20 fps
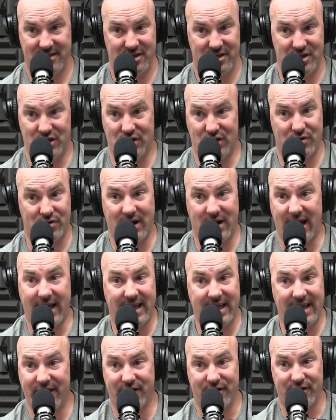you're not
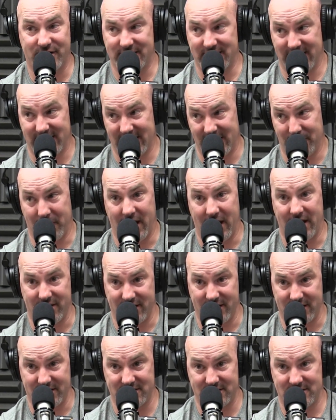here to get him out of
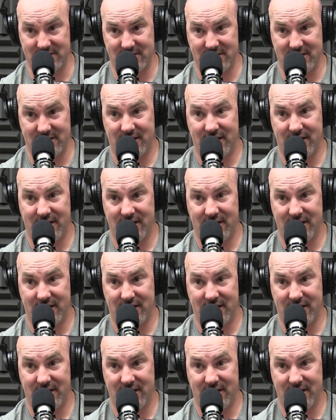this.